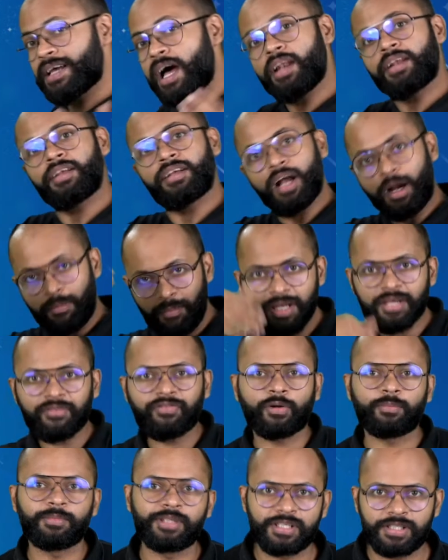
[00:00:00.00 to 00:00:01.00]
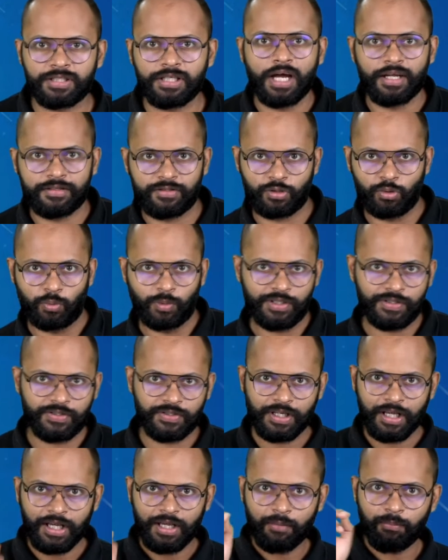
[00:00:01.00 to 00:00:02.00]
are coming from the stars to
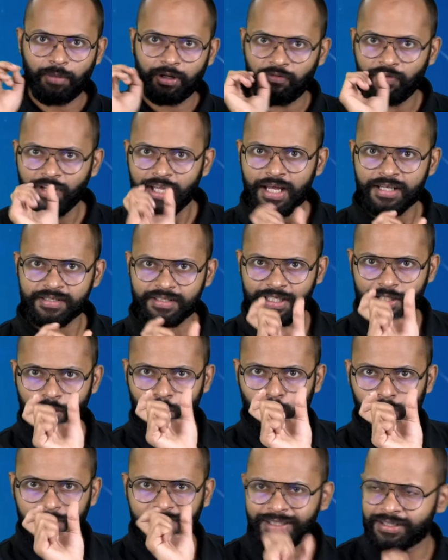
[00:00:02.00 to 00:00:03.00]
us, but we are seeing only